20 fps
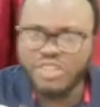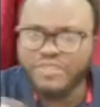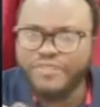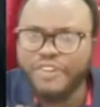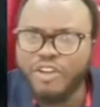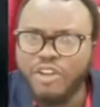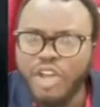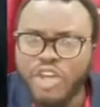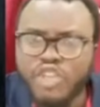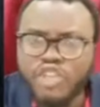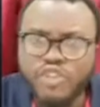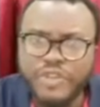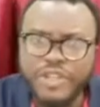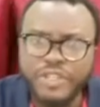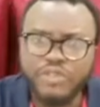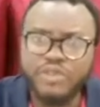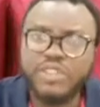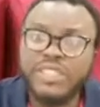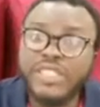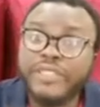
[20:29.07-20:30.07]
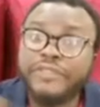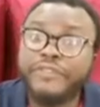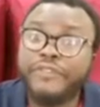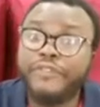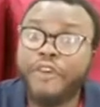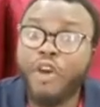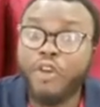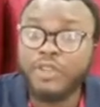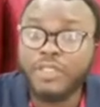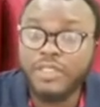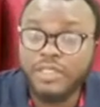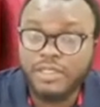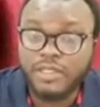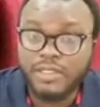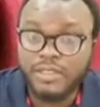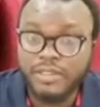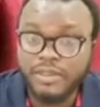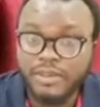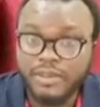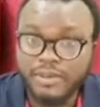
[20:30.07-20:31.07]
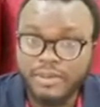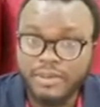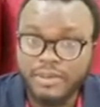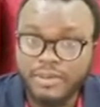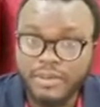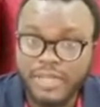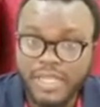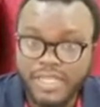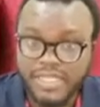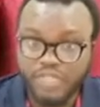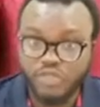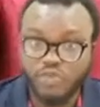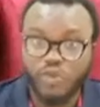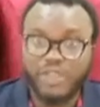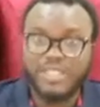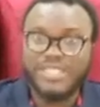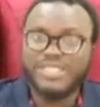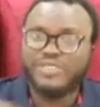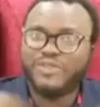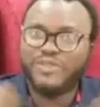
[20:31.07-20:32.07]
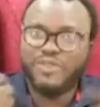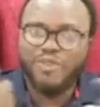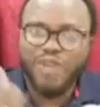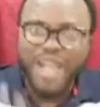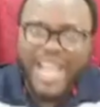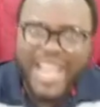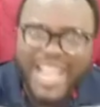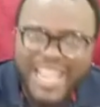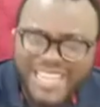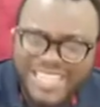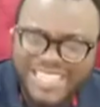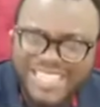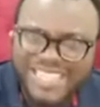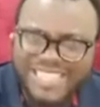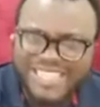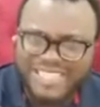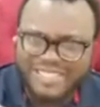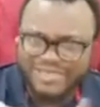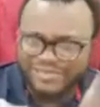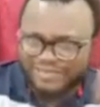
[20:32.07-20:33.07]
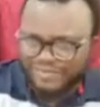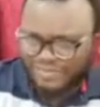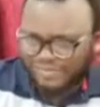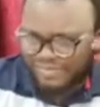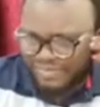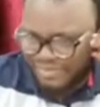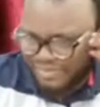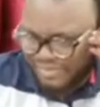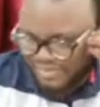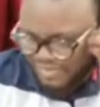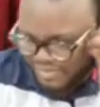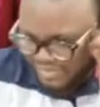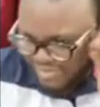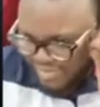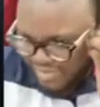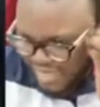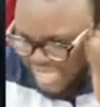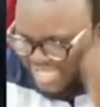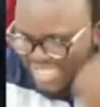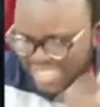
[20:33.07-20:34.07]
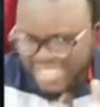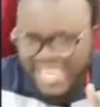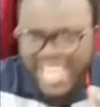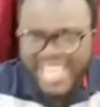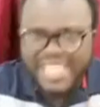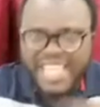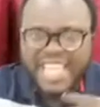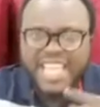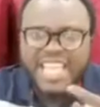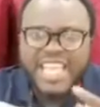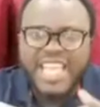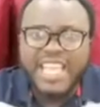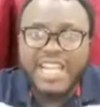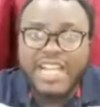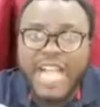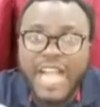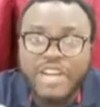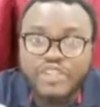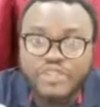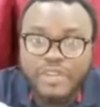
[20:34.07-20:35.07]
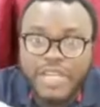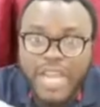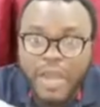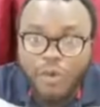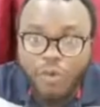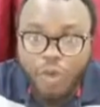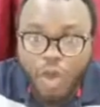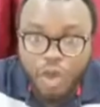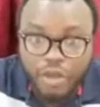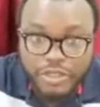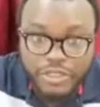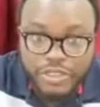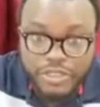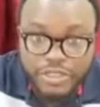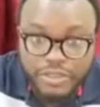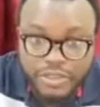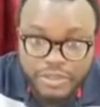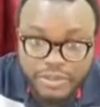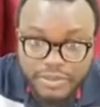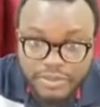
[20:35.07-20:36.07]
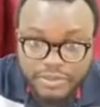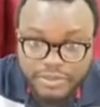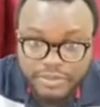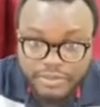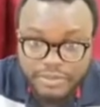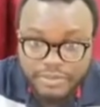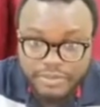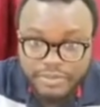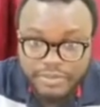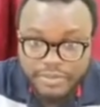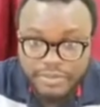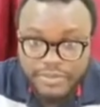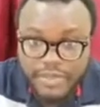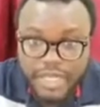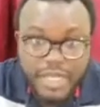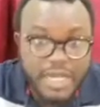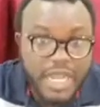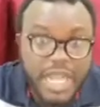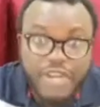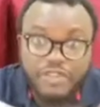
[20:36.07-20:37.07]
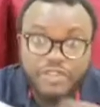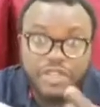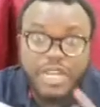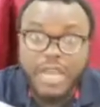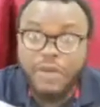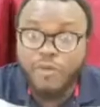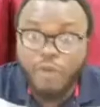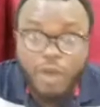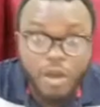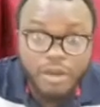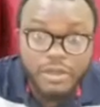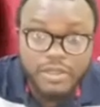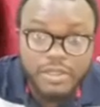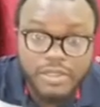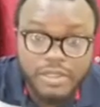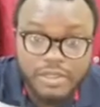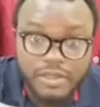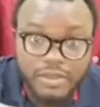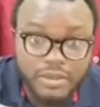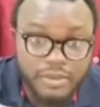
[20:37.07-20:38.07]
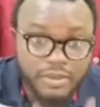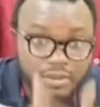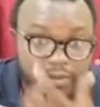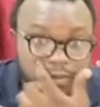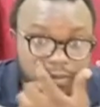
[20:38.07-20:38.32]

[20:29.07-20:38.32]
voluntary. It wasn't forced. It is what is required. It is like a country that works. A country that works.